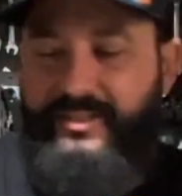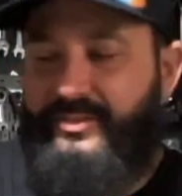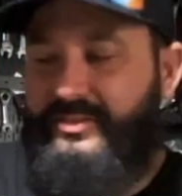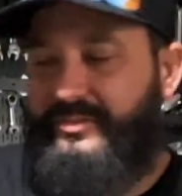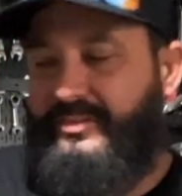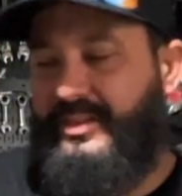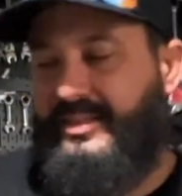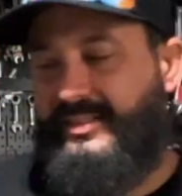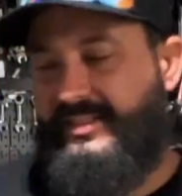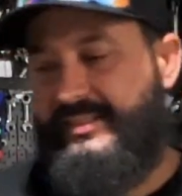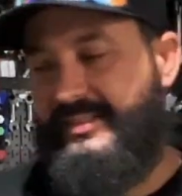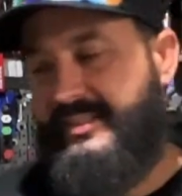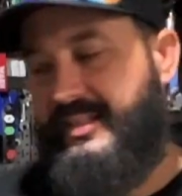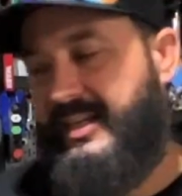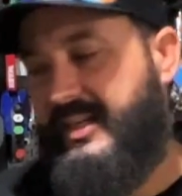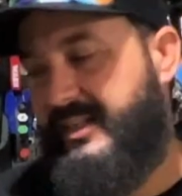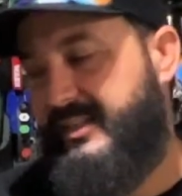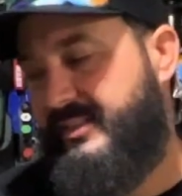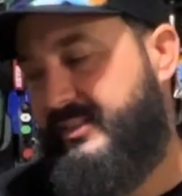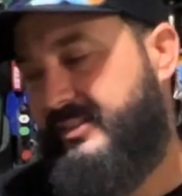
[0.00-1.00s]
If I
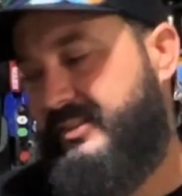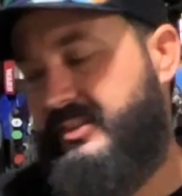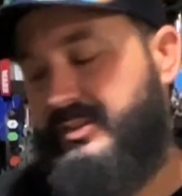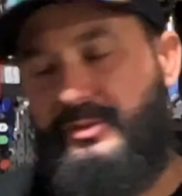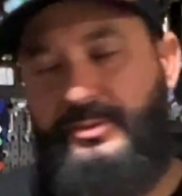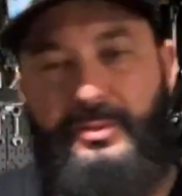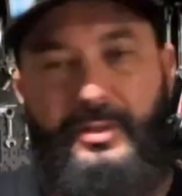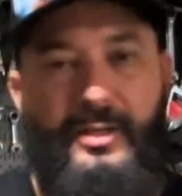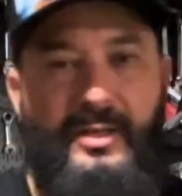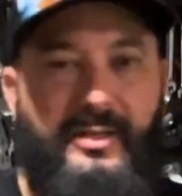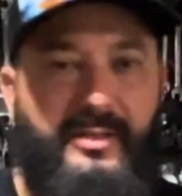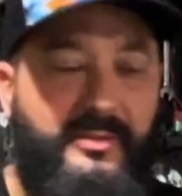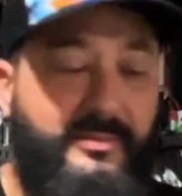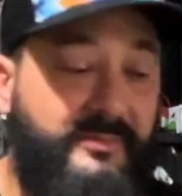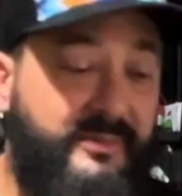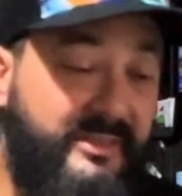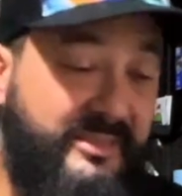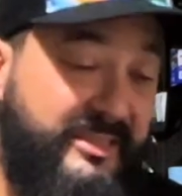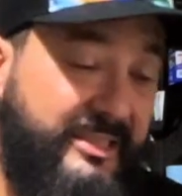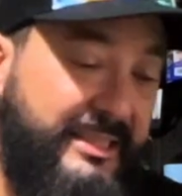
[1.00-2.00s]
decide to
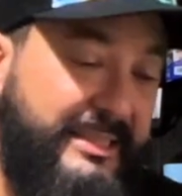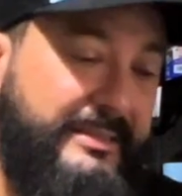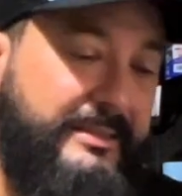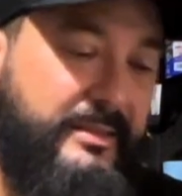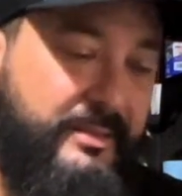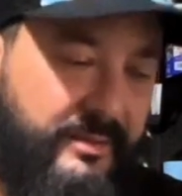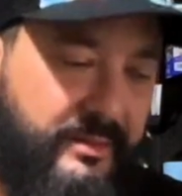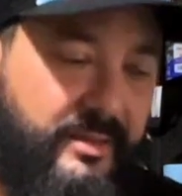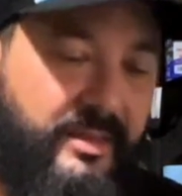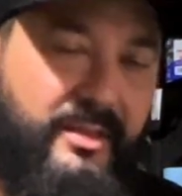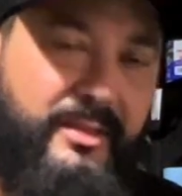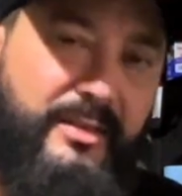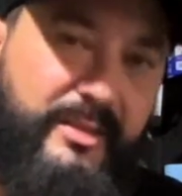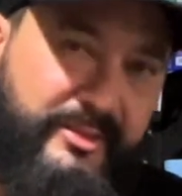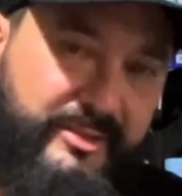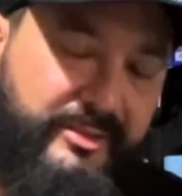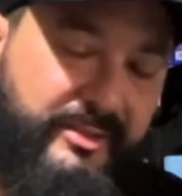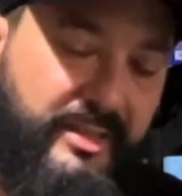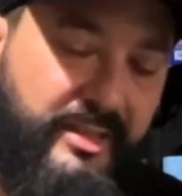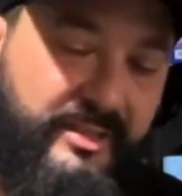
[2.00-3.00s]
change it, I'll
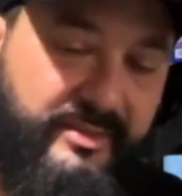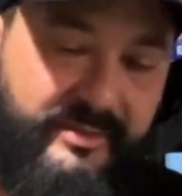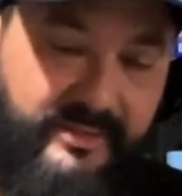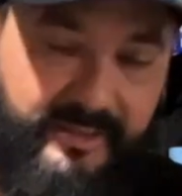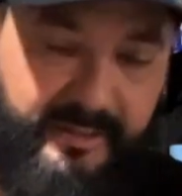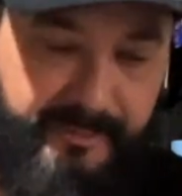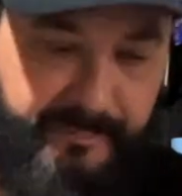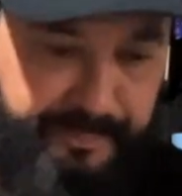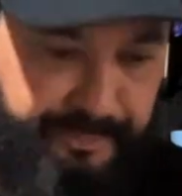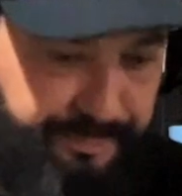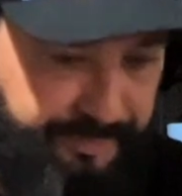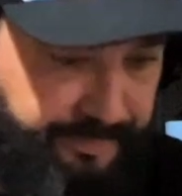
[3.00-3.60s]
let you guys know.